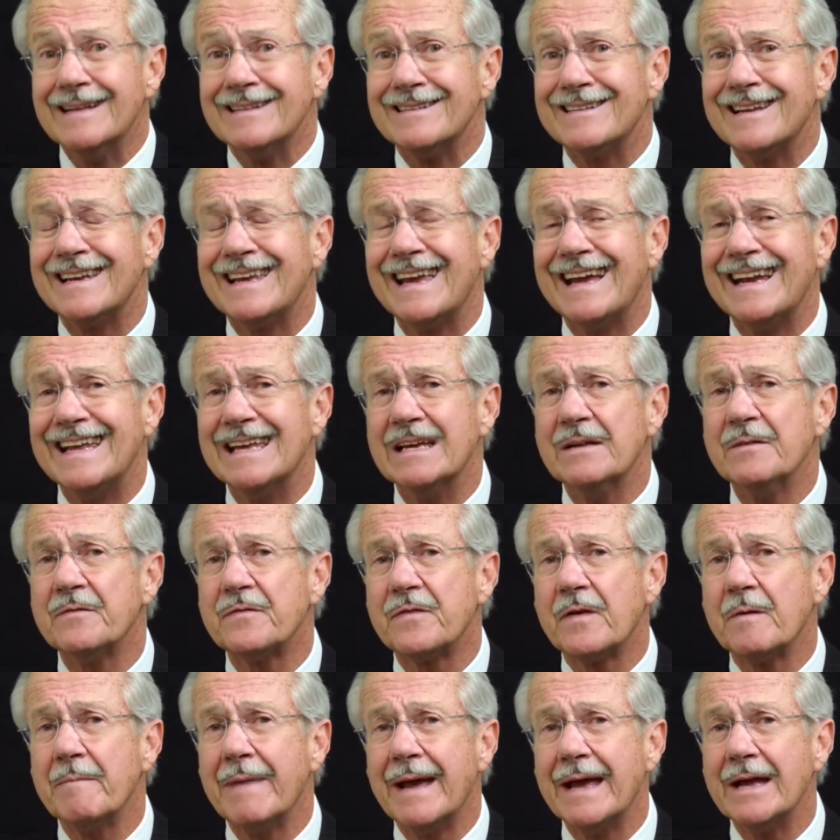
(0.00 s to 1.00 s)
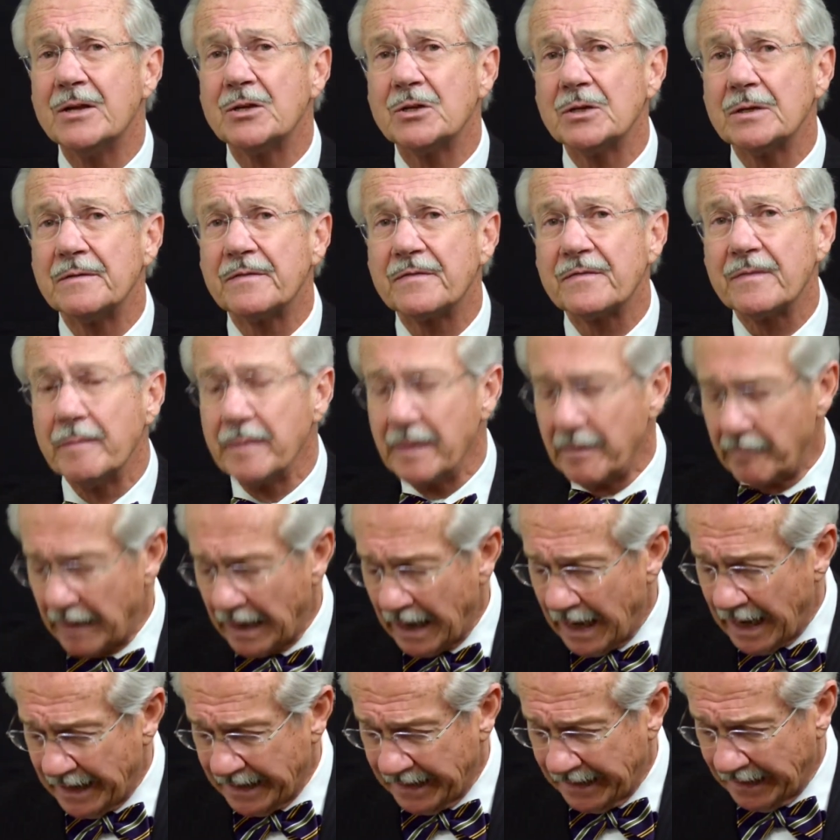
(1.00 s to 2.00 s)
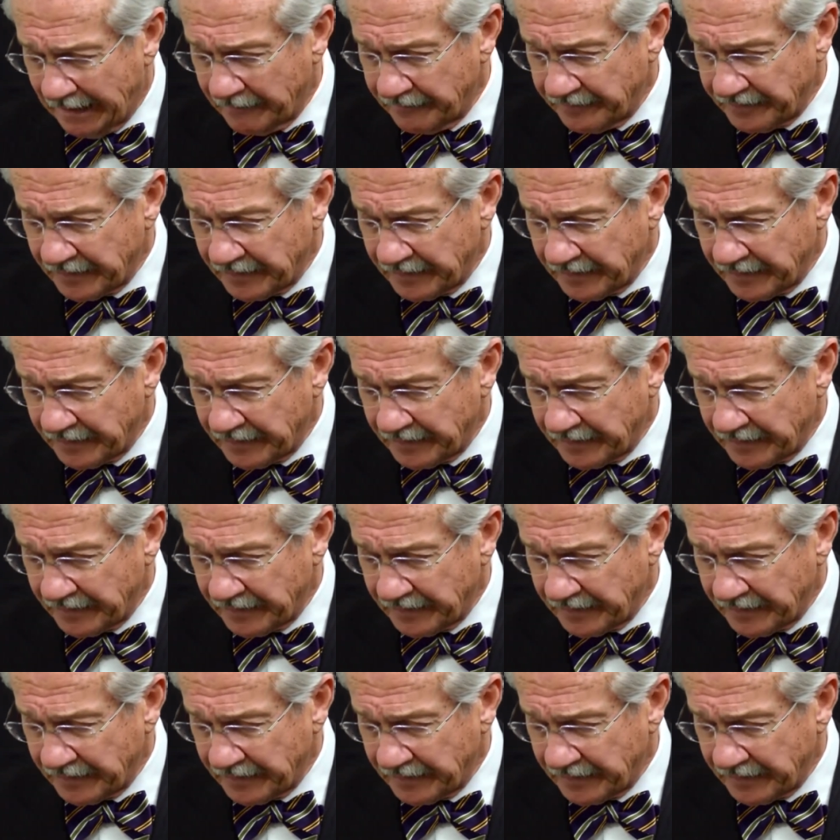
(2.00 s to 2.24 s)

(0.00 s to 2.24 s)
to get information from the body.